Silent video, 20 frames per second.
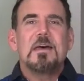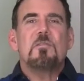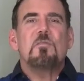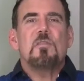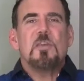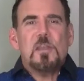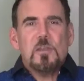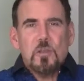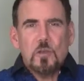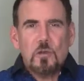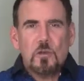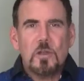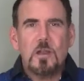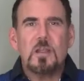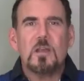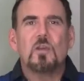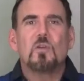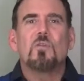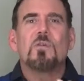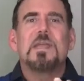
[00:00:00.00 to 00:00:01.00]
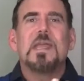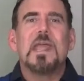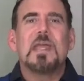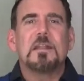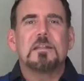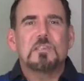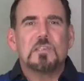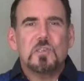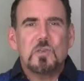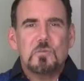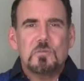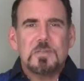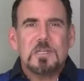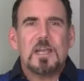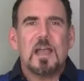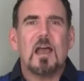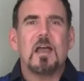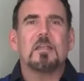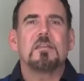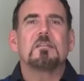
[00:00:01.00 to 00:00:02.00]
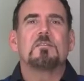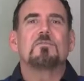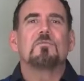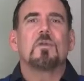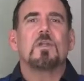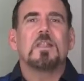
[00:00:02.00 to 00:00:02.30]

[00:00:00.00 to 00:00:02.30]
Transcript: then you're going to create a certain kind of